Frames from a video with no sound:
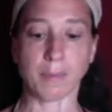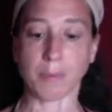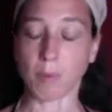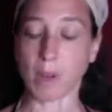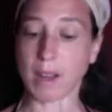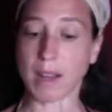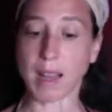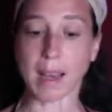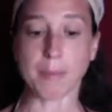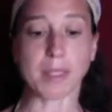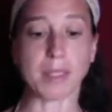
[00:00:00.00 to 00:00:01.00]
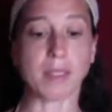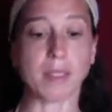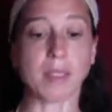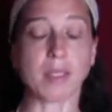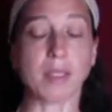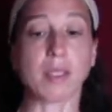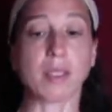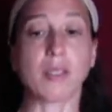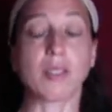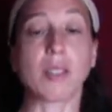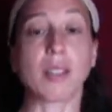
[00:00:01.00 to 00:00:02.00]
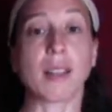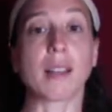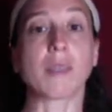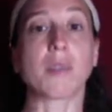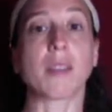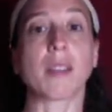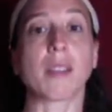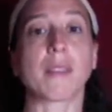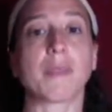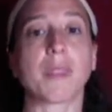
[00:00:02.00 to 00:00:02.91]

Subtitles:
when it happens, it's good to connect with that